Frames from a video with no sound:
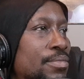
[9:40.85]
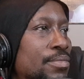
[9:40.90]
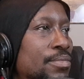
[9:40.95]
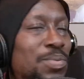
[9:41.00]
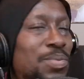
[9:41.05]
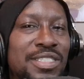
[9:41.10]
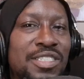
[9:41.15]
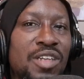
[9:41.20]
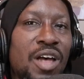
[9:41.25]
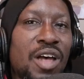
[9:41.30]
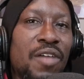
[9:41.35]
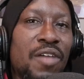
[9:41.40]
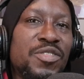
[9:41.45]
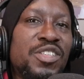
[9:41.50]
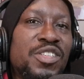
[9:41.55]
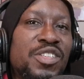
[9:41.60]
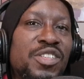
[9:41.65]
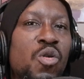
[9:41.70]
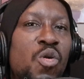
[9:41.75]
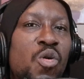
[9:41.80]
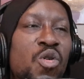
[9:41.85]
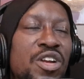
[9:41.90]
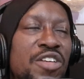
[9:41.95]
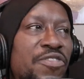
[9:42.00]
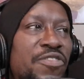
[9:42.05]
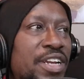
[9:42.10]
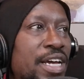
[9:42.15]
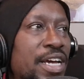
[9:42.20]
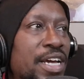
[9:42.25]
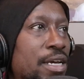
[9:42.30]
officer corny for that.
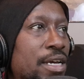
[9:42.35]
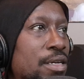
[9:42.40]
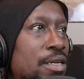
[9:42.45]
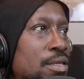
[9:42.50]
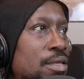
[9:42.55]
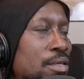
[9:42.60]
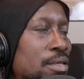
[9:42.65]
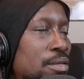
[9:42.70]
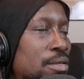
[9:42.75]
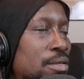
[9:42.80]
God.